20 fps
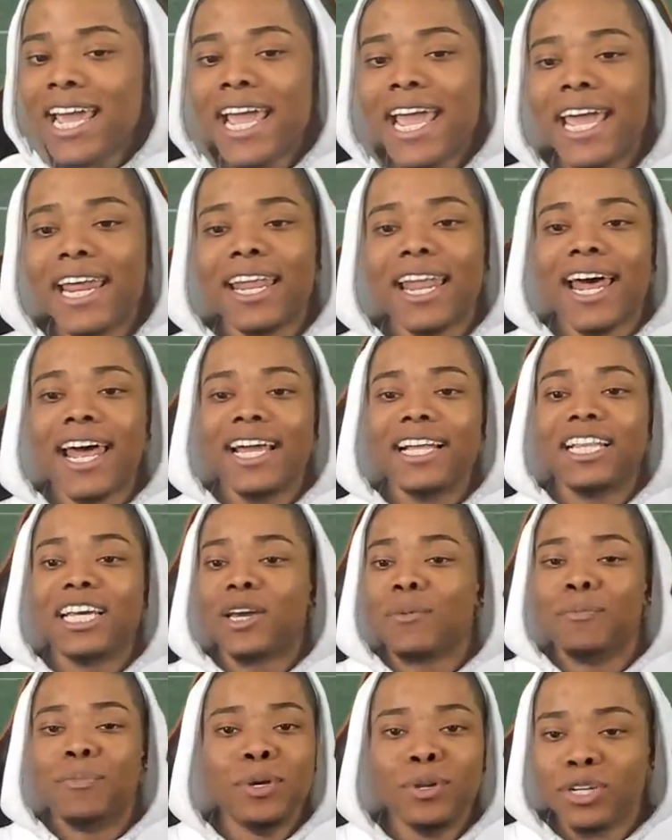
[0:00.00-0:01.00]
and like the
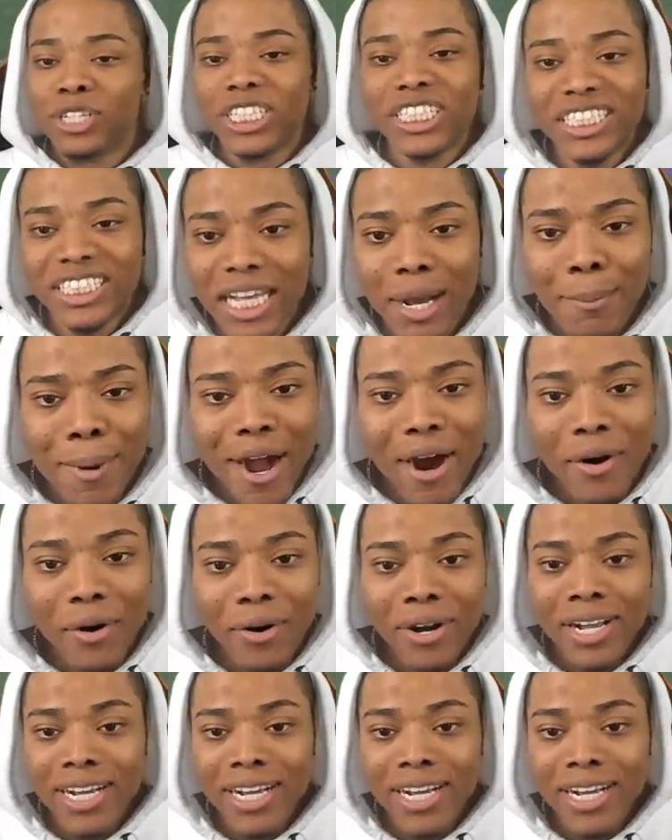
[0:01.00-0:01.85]
computer just dumb out.